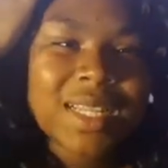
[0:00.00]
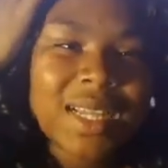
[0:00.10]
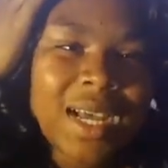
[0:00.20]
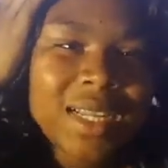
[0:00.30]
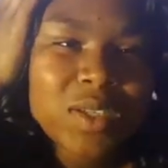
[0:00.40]

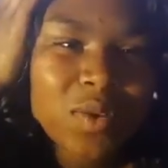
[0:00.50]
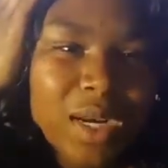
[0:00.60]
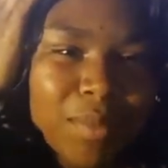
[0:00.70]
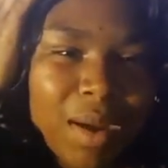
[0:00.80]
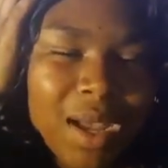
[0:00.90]

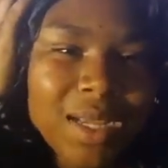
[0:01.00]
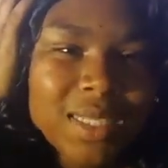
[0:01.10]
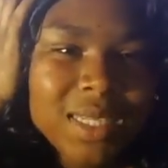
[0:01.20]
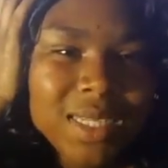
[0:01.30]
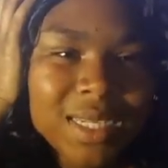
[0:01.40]

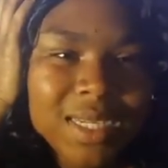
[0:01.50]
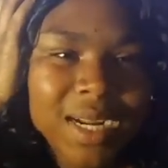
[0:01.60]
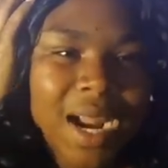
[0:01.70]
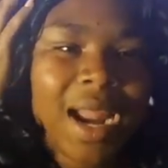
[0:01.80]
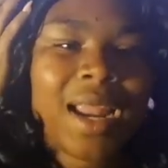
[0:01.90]
$20.
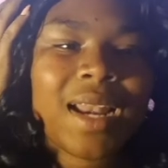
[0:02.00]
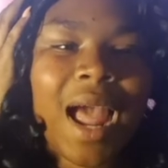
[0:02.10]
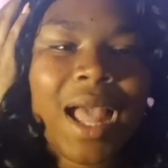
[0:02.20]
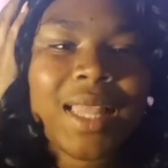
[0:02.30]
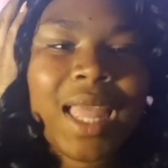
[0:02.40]
And
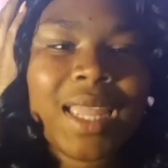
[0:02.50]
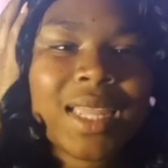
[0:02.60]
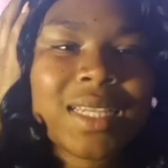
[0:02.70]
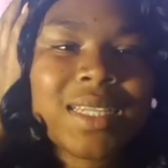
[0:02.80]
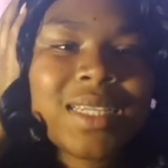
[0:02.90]
I like
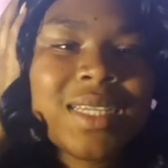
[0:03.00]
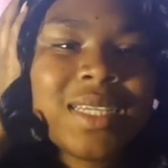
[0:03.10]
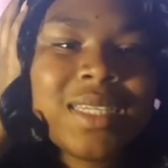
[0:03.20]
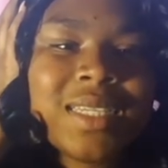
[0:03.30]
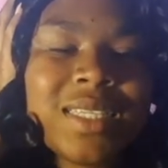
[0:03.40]
it.
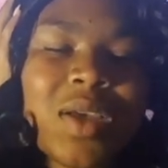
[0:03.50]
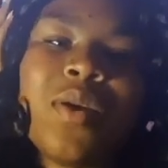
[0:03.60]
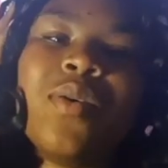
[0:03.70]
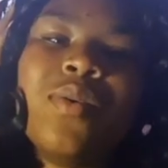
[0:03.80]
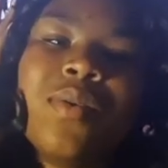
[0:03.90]

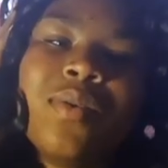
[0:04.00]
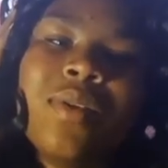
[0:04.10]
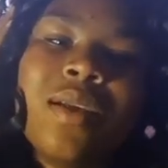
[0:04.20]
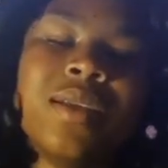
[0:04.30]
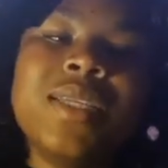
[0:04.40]
So,
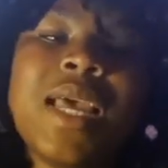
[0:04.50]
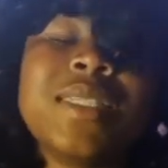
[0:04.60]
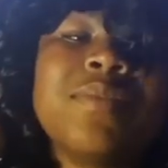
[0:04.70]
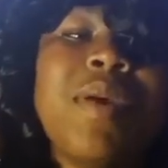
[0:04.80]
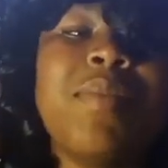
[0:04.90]

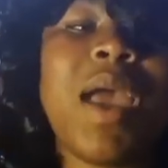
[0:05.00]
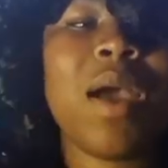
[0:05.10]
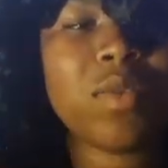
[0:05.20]
yes, maybe I will